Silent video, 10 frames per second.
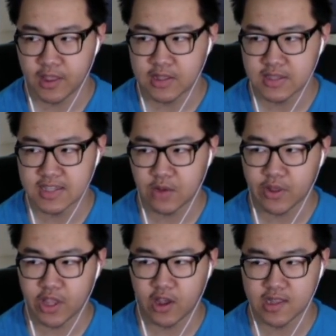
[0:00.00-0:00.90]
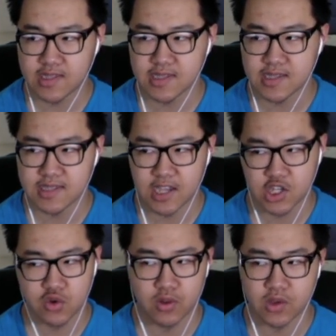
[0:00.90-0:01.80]
So that's how we know that this is a
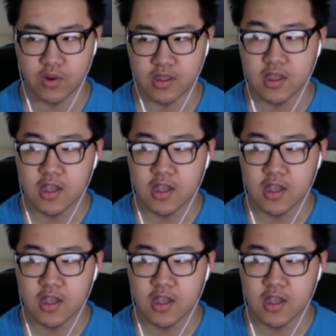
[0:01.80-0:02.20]
/21.